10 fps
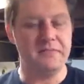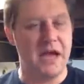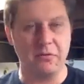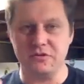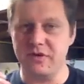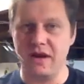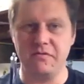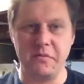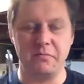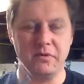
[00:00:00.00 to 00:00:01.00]
I will try and
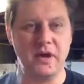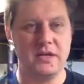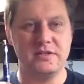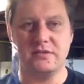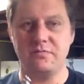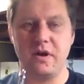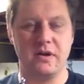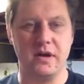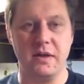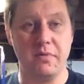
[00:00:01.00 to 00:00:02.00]
remember. I swear to
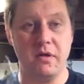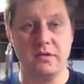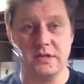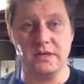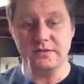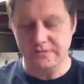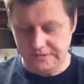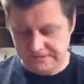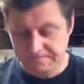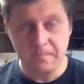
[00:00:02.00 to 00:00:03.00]
God, I apologize.
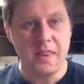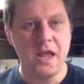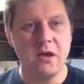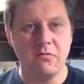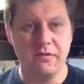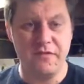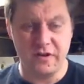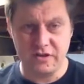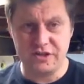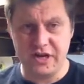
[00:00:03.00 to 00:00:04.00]
We'll figure
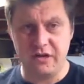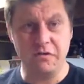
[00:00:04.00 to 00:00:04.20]
this shit out.